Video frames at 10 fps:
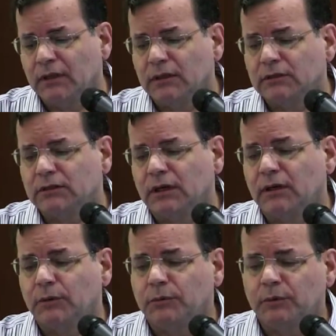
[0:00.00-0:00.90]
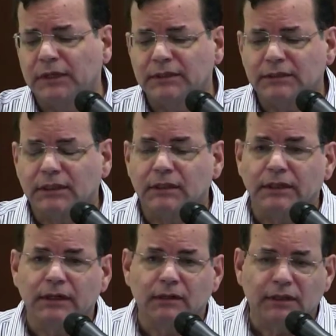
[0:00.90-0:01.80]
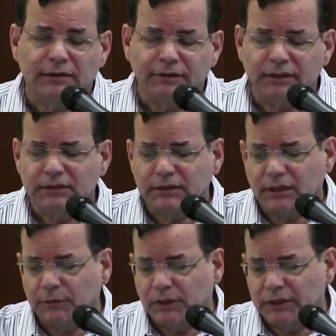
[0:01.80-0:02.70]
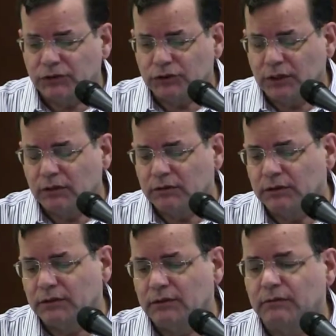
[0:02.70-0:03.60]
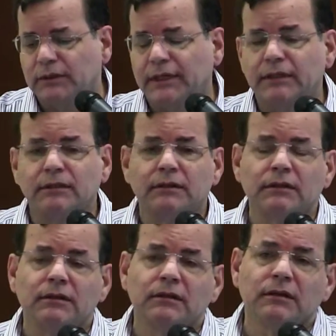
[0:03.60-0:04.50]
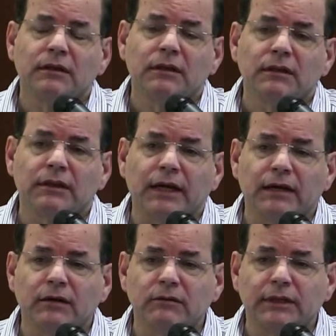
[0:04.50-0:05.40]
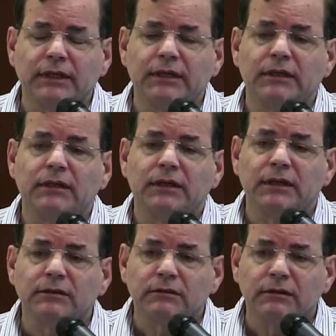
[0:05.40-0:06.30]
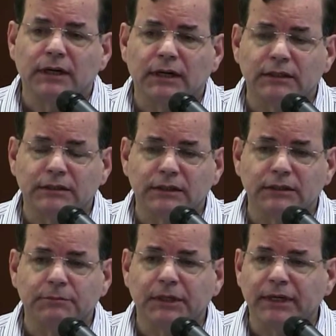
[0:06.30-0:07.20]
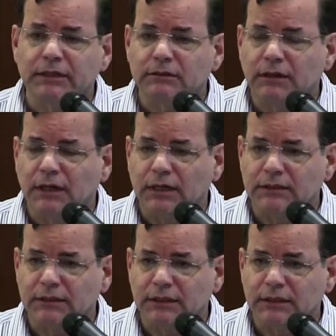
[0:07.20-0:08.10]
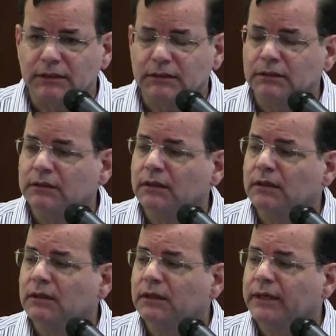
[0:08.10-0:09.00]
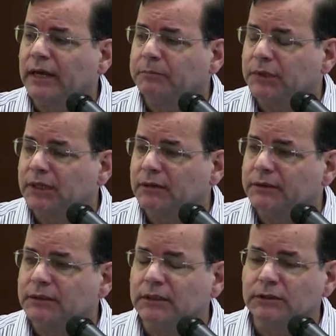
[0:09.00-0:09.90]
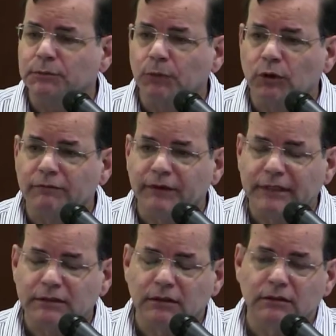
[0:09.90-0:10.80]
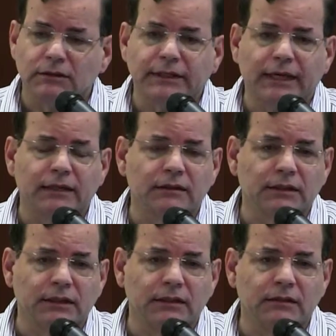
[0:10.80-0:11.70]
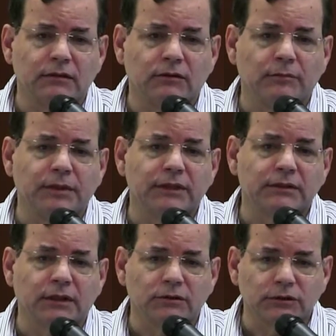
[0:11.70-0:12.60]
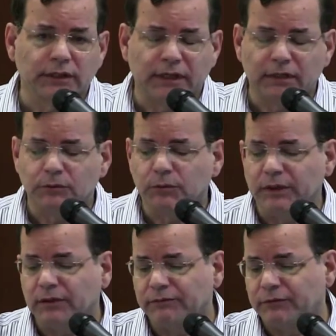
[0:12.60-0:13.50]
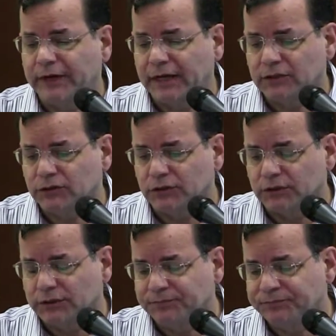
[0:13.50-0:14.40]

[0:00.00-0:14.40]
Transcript: So what is the clinical evidence that I want to show you that not only intraosseous but extraosseous capillaries and small vessels can lead or be associated with fractures?